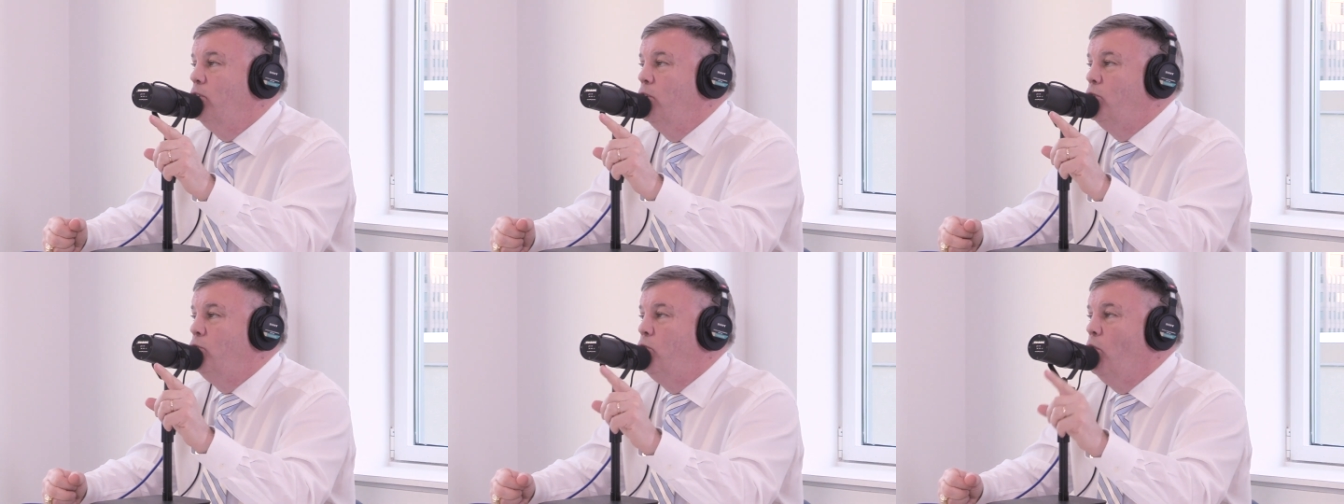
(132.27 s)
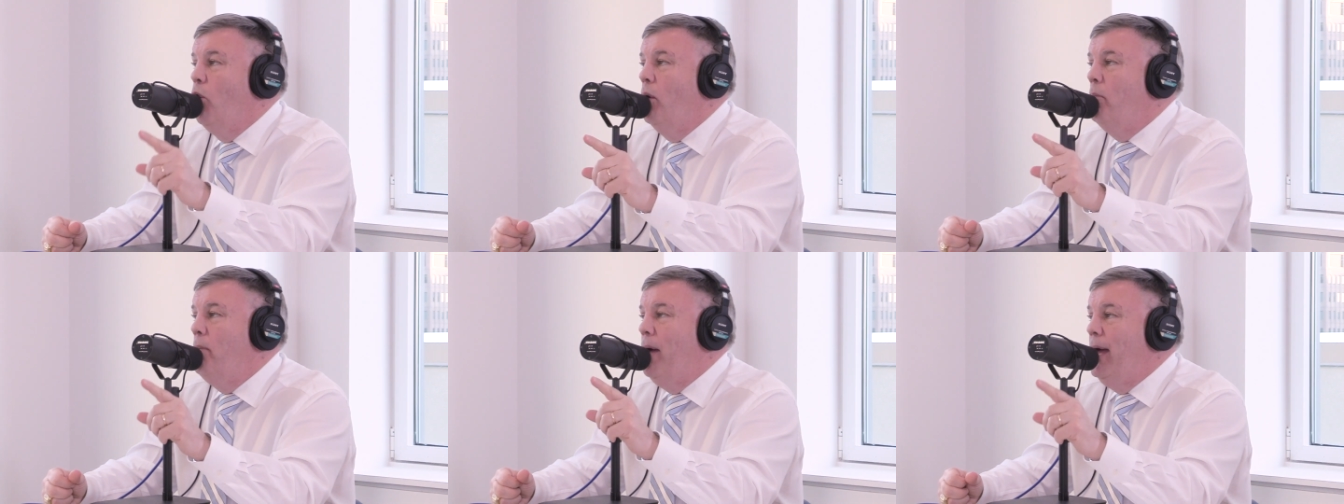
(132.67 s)
the
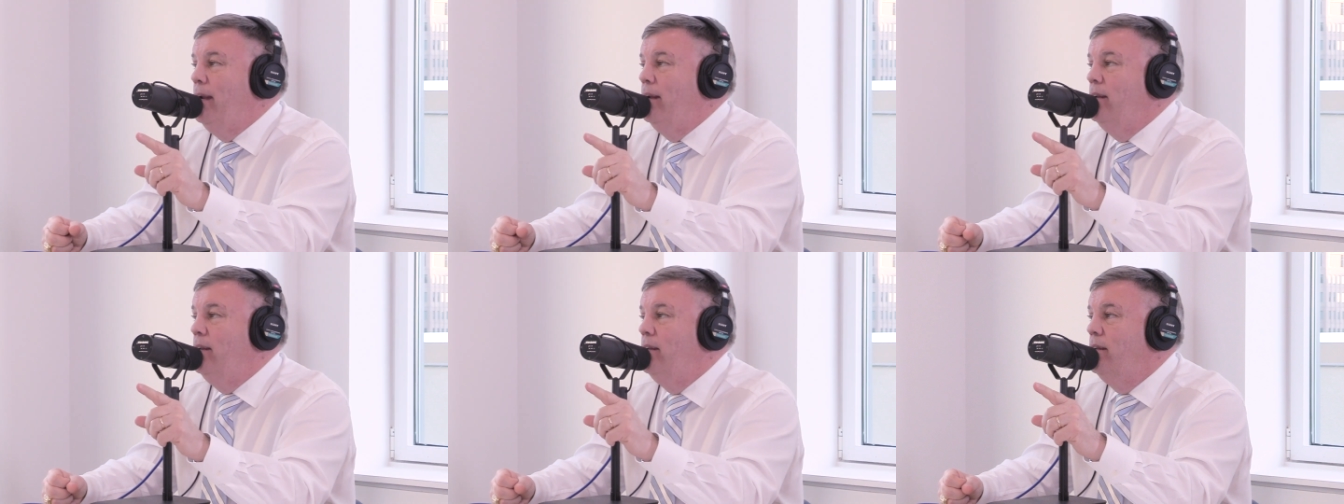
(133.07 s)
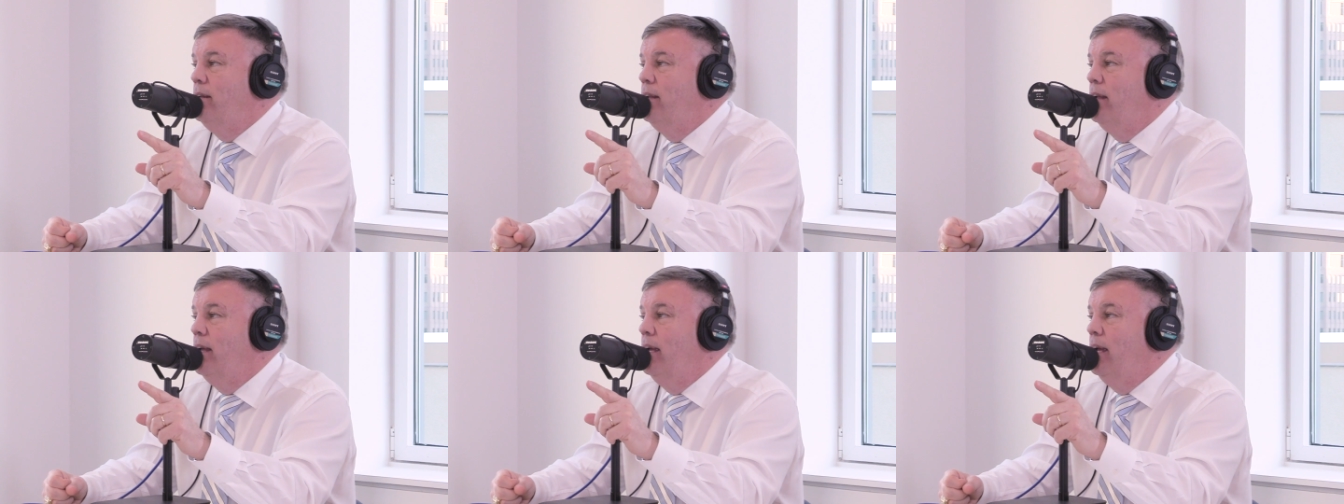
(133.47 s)
doormen
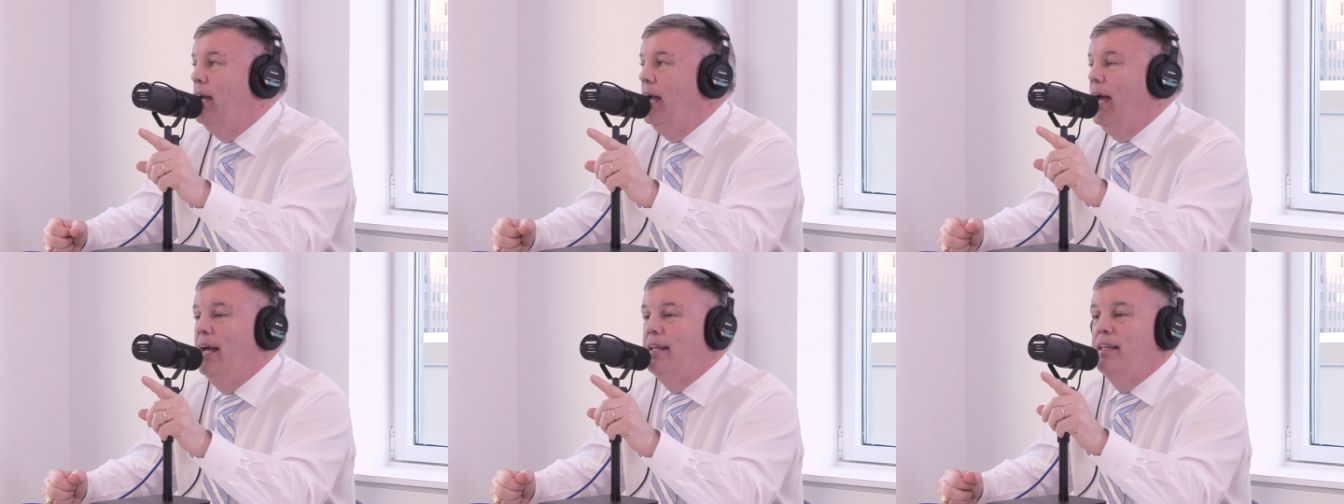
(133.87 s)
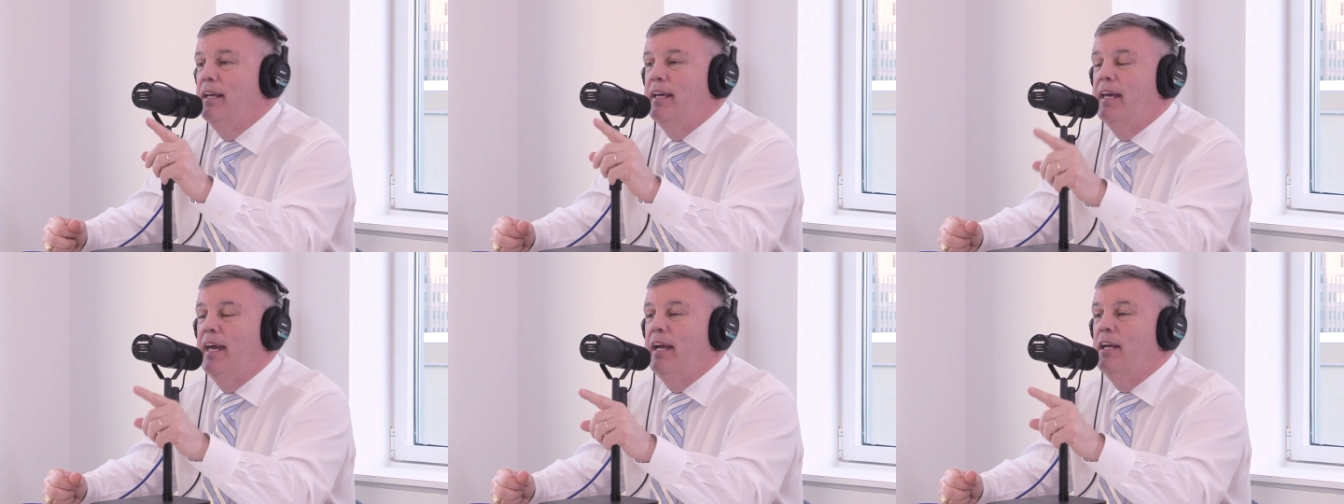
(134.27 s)
at
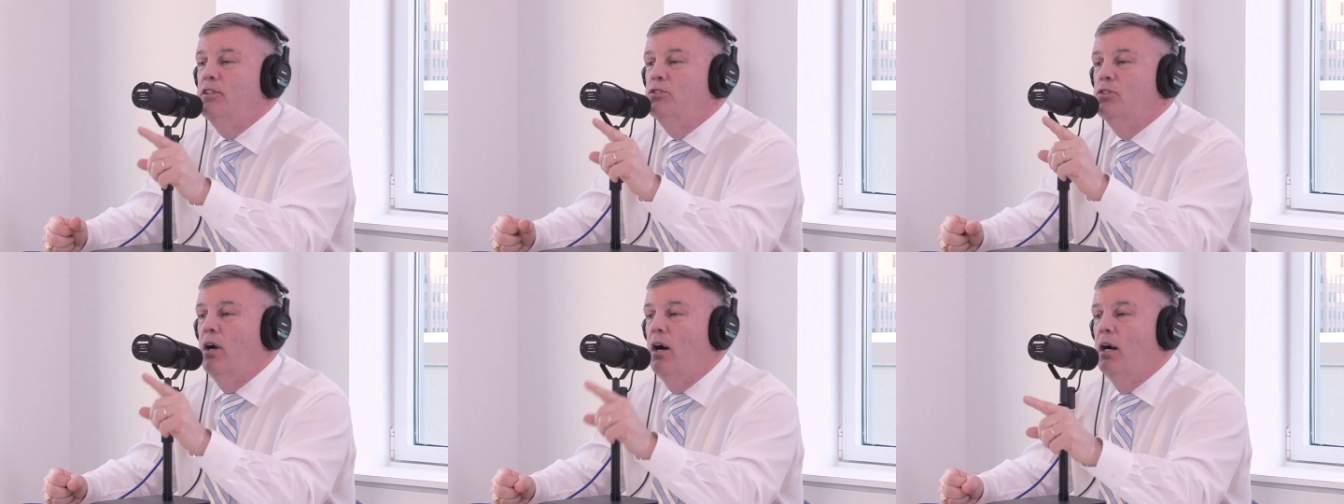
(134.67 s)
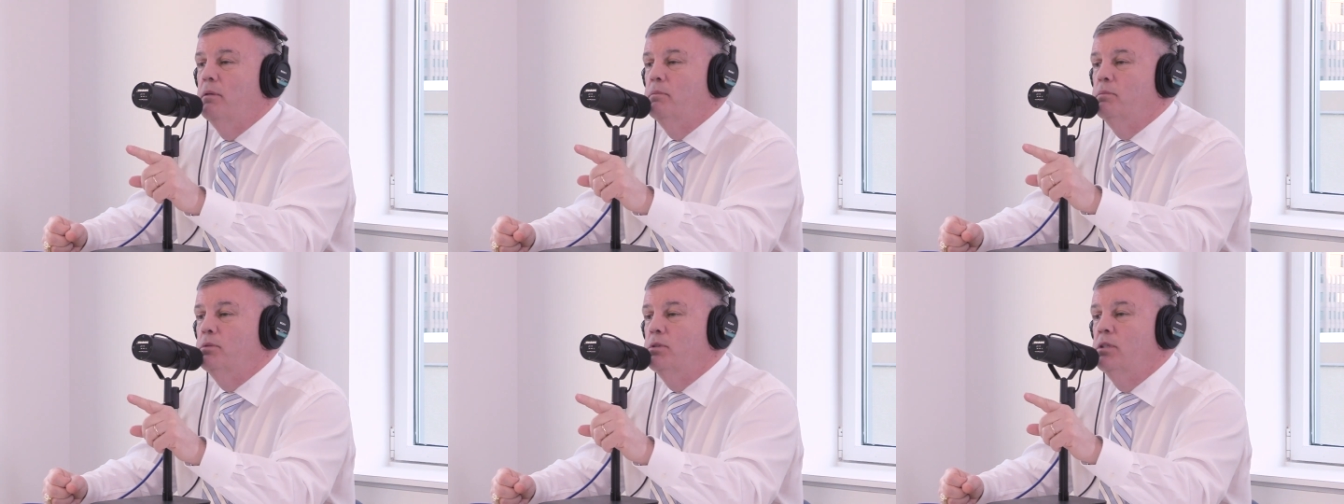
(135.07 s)
the King's
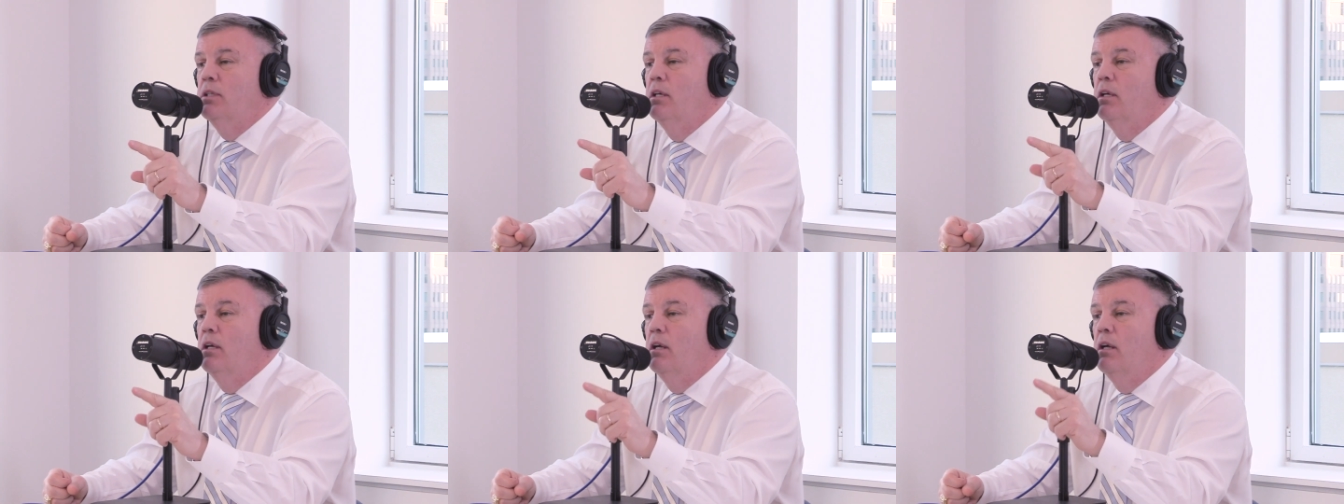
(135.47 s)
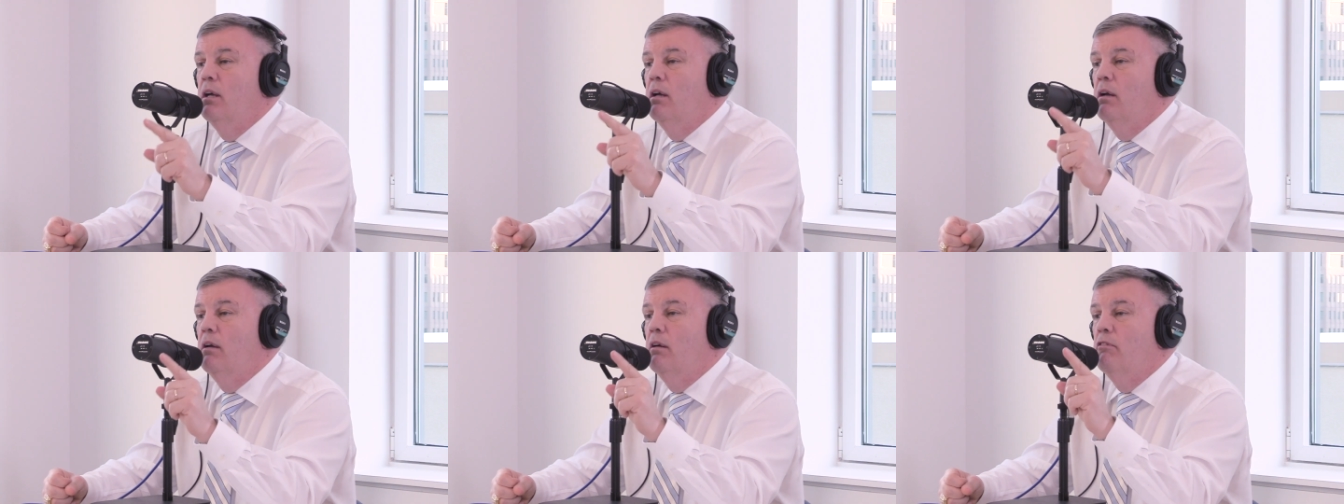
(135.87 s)
Arms
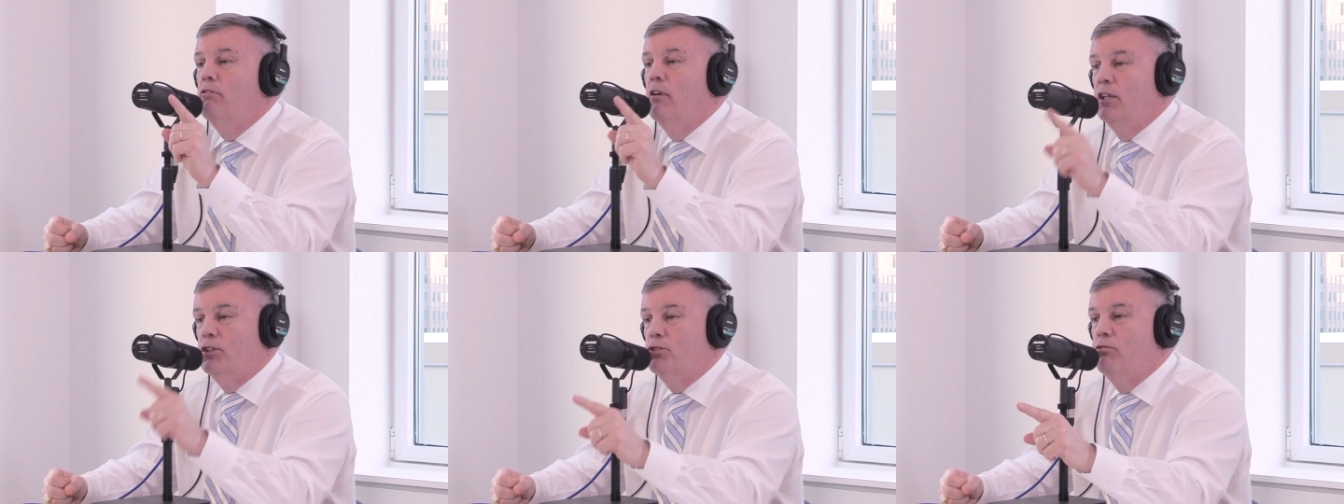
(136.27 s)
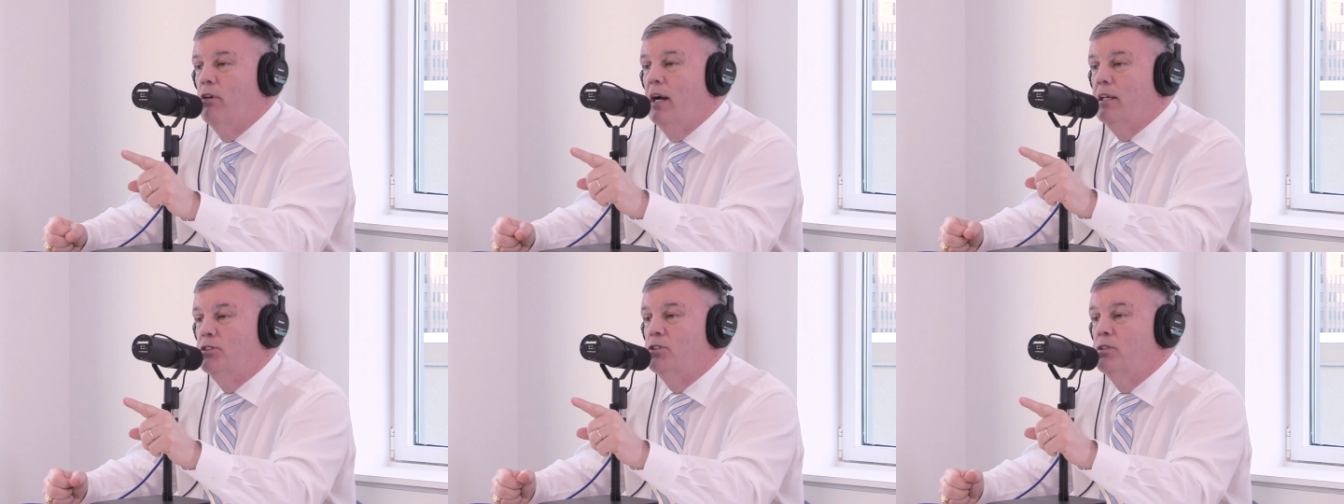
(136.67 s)

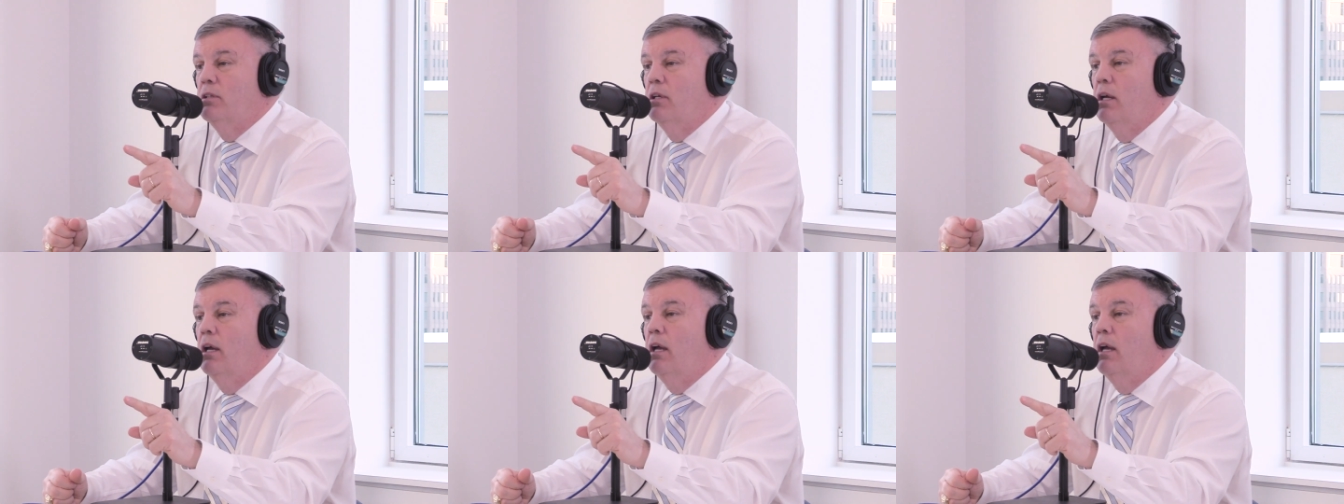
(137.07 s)
restaurants.